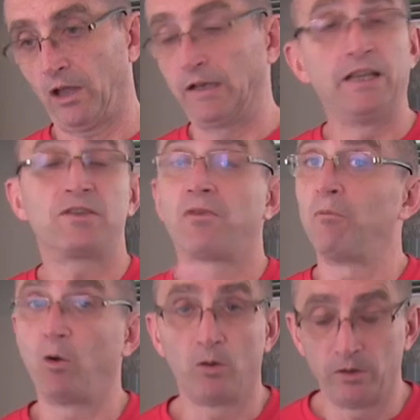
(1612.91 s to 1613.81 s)
at least
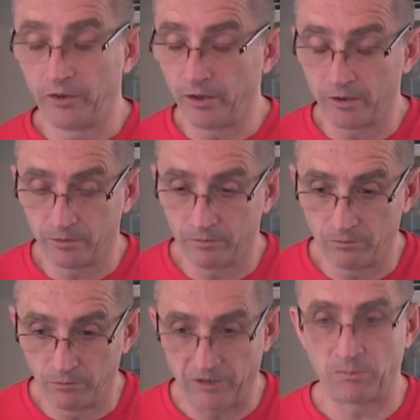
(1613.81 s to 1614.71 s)
from all the
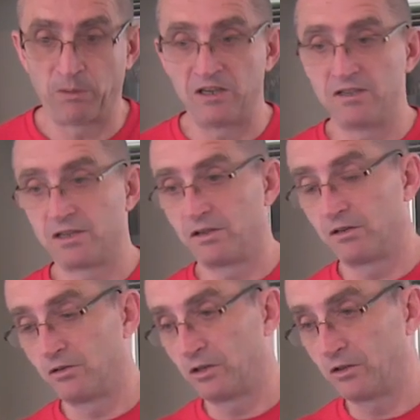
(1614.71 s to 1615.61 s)
recipes
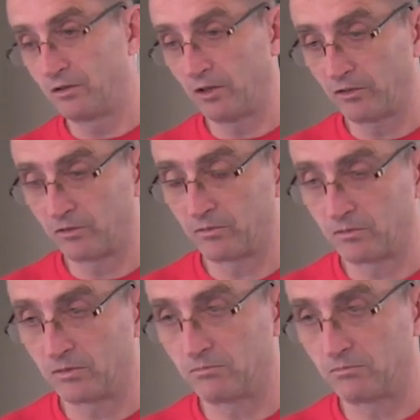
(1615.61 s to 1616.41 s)
and ex